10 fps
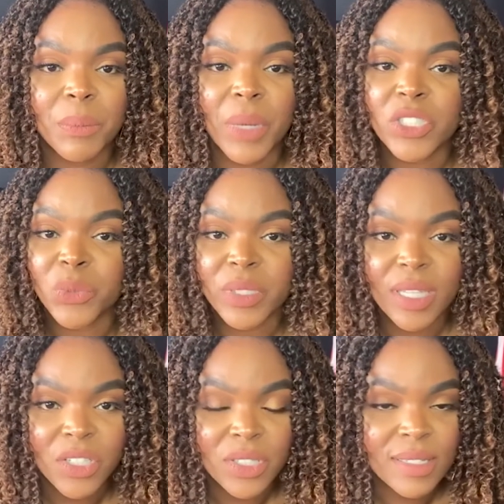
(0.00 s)
budget
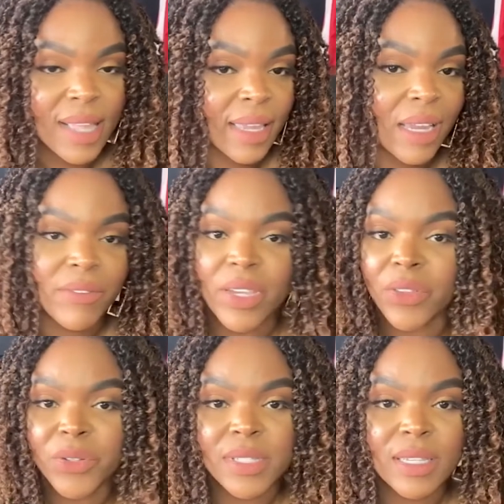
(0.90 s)
reductions like every
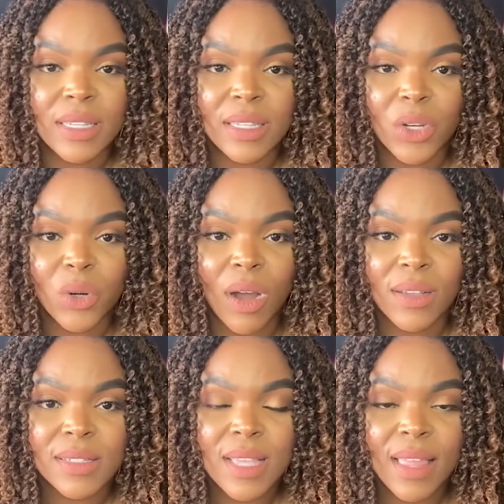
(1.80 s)
other city
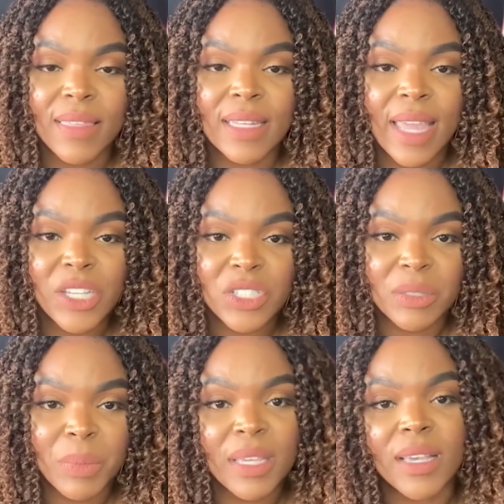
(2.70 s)
across the
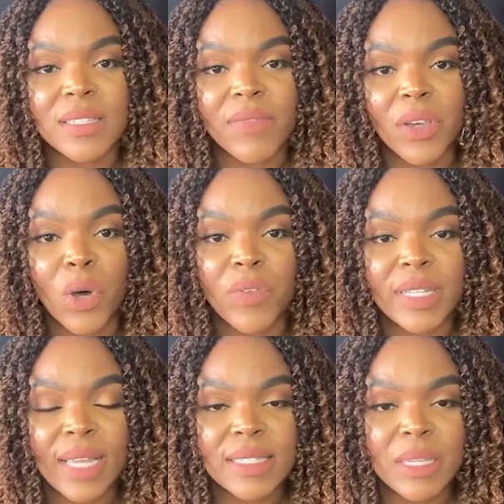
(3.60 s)
nation because of the
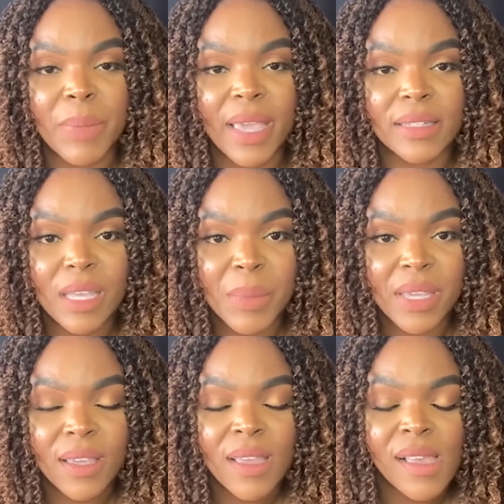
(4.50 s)
COVID-19 pandemic.